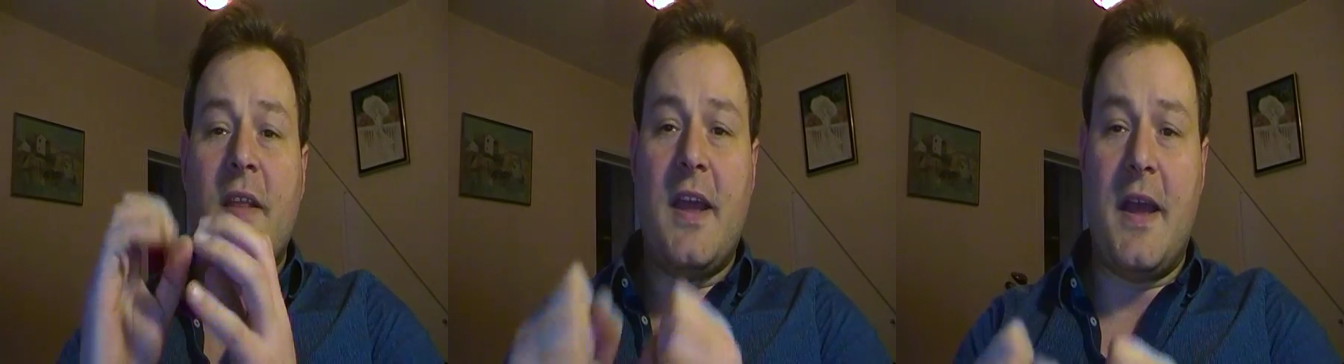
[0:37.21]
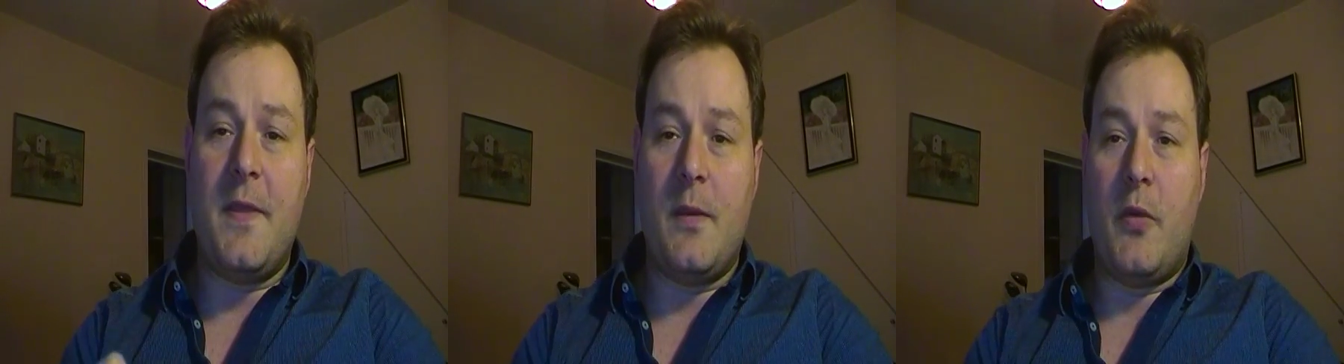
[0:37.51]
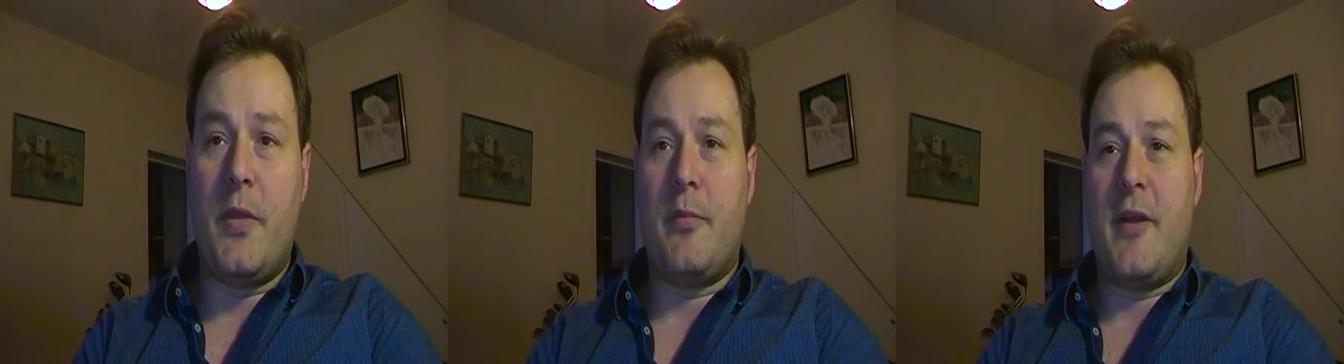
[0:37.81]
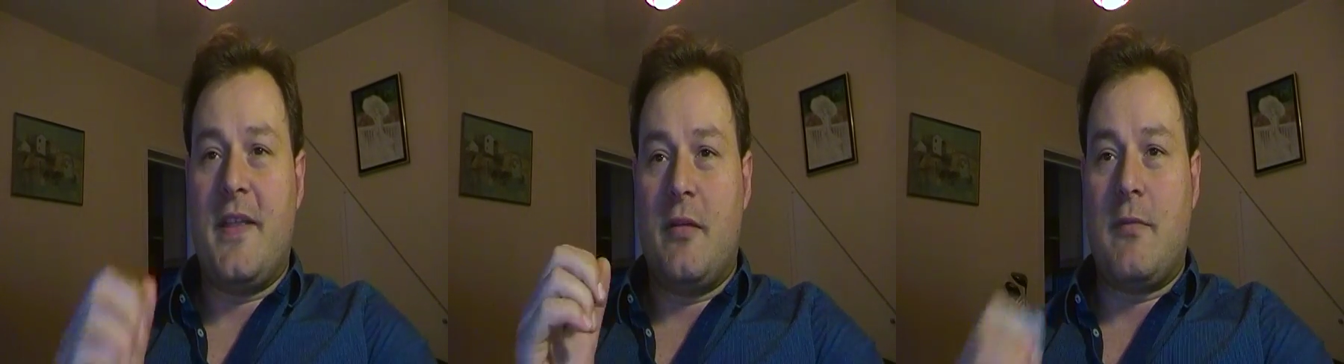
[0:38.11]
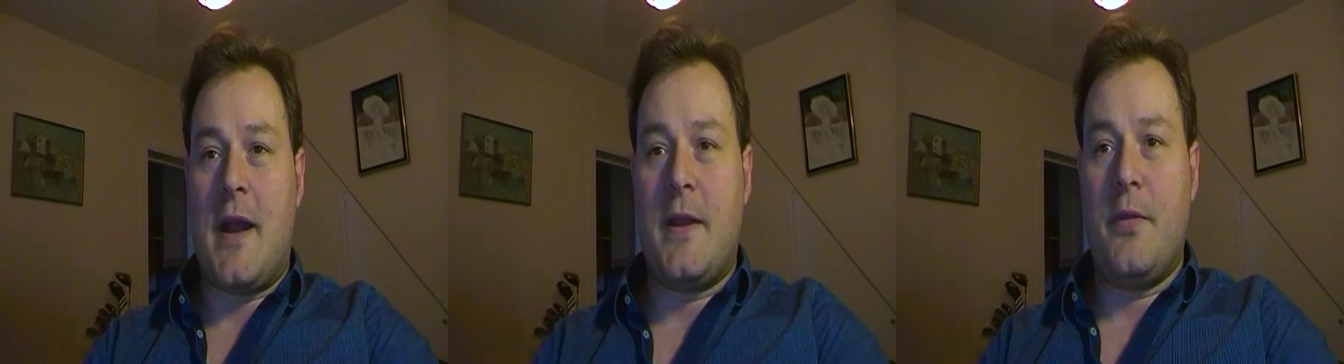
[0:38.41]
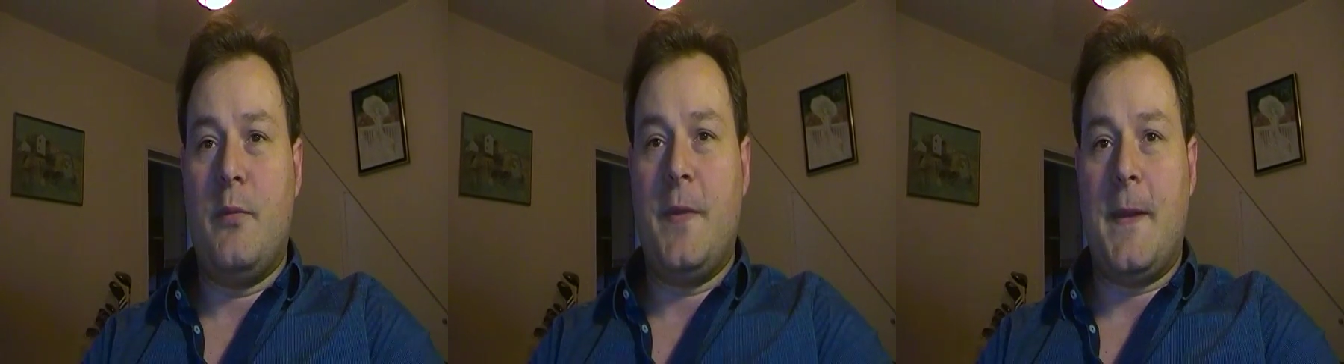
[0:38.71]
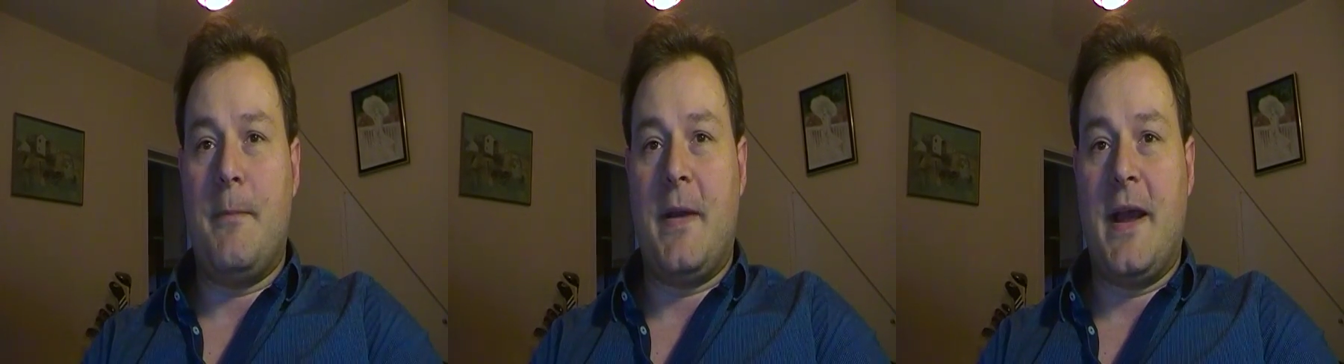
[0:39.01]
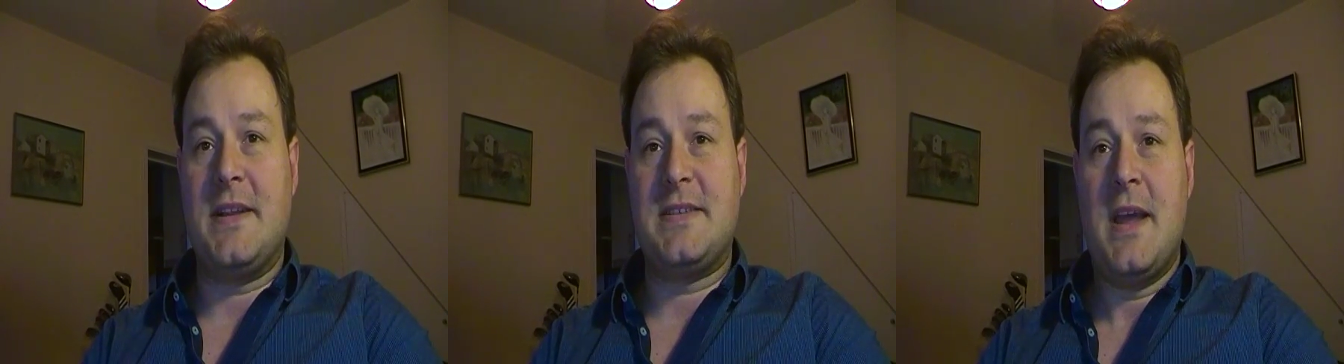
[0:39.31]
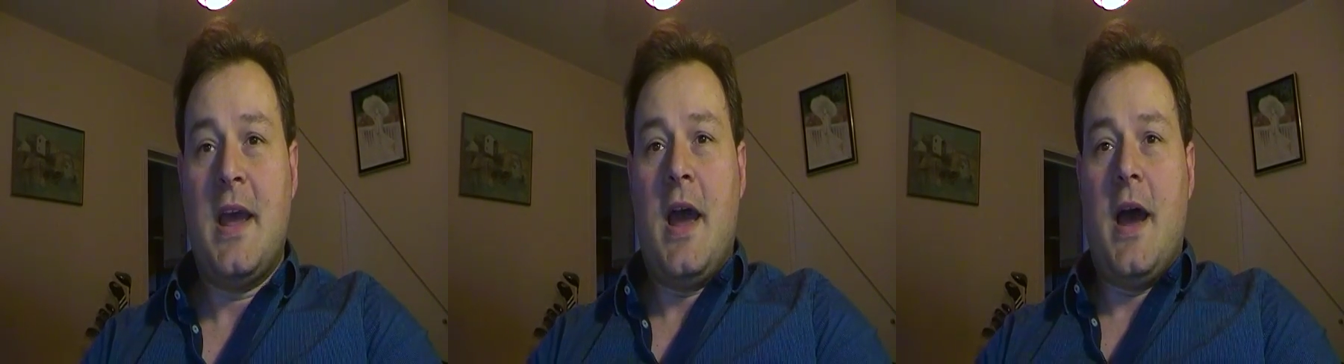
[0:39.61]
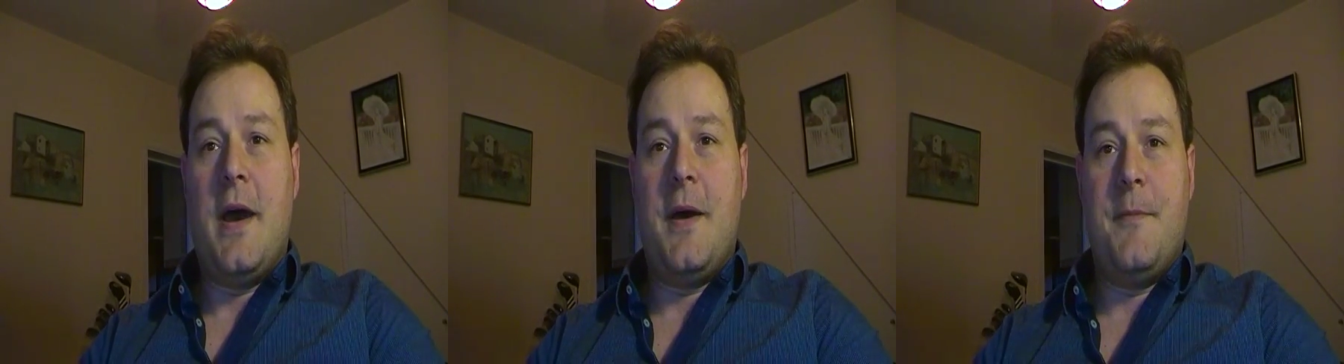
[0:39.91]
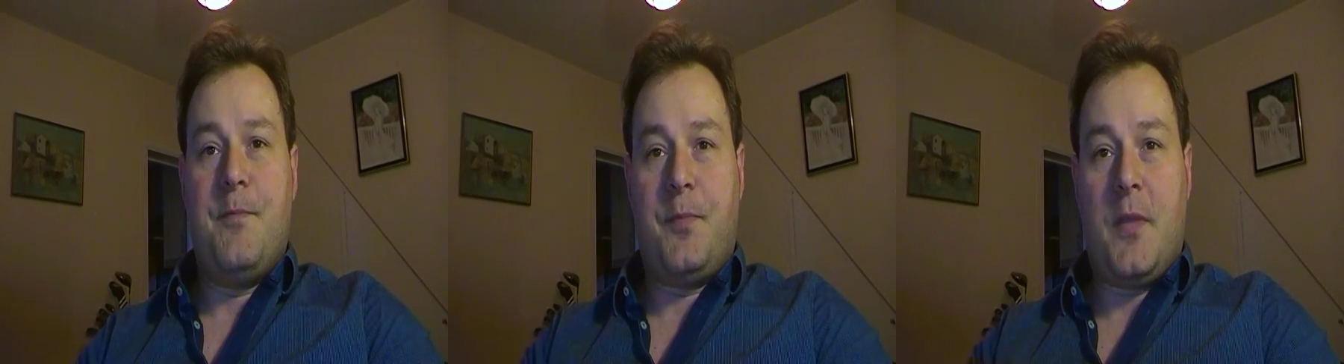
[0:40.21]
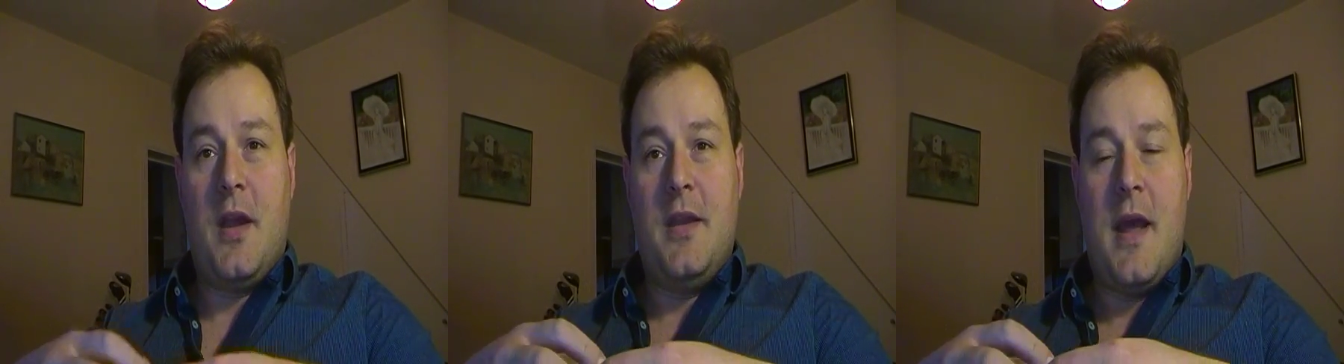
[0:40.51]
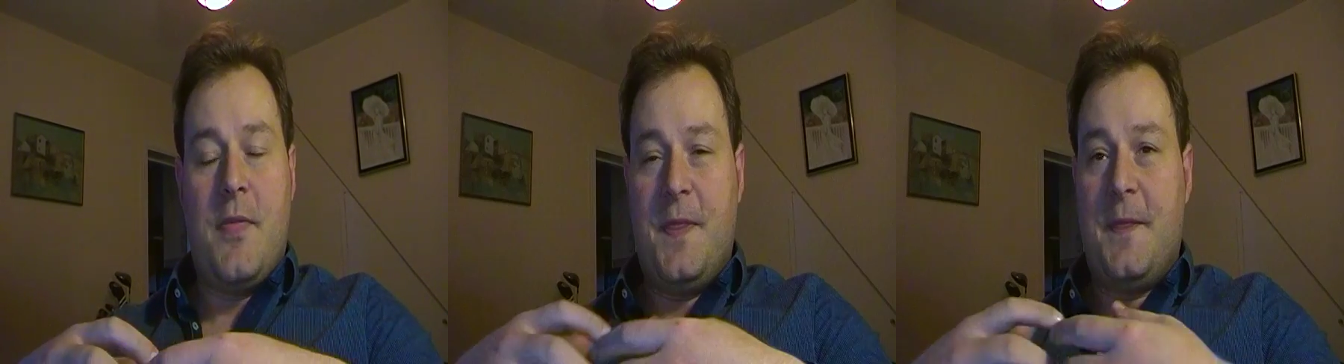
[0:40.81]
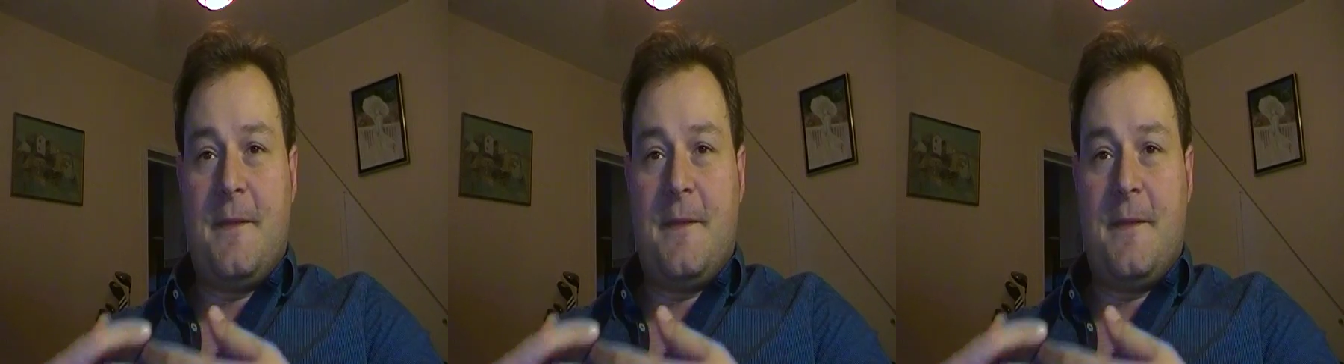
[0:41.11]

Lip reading: They hit them on the break. They ran at them with their backs. Now,